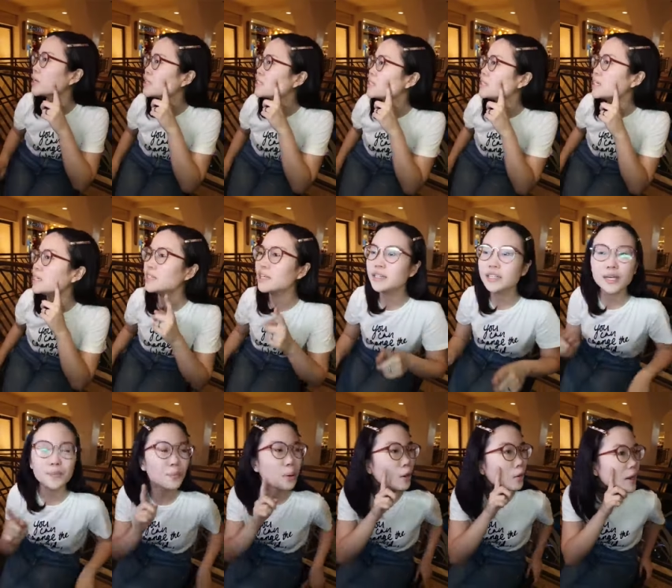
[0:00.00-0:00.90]
can see the
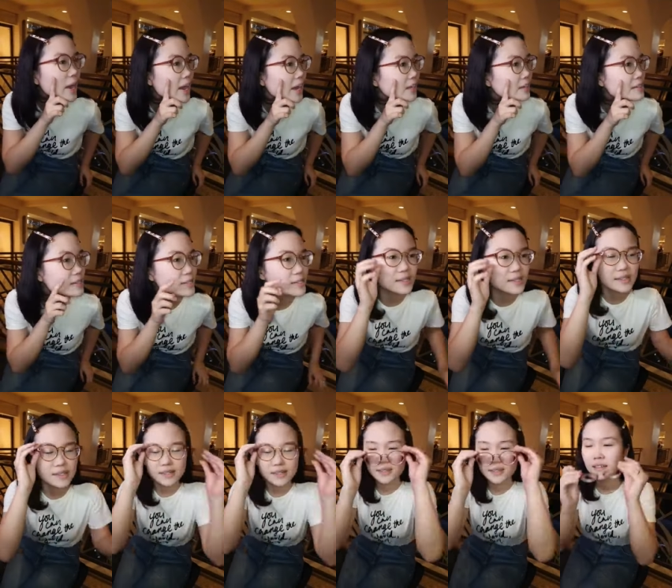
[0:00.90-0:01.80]
difference.
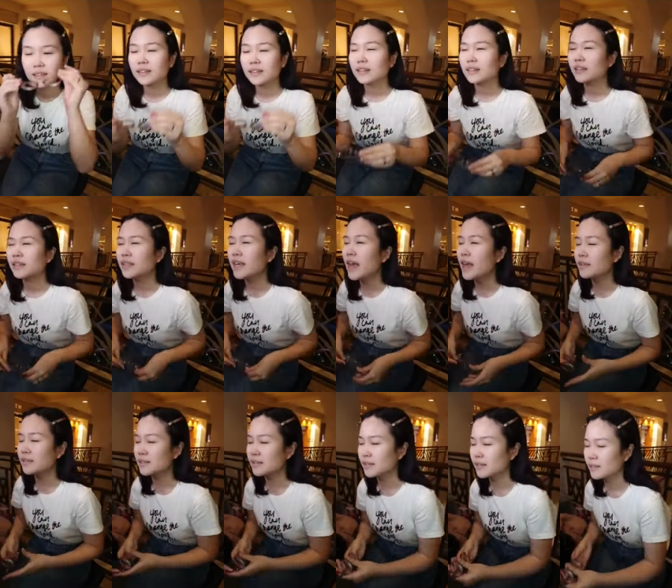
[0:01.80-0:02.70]
Okay, question.
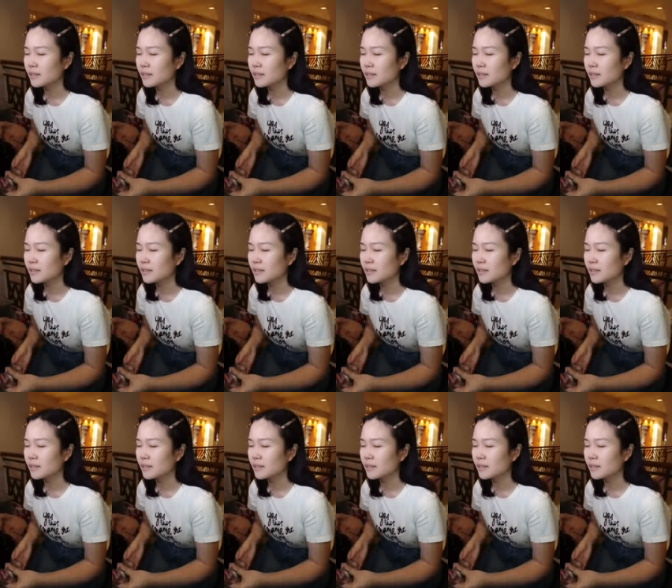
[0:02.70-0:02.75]
Yes.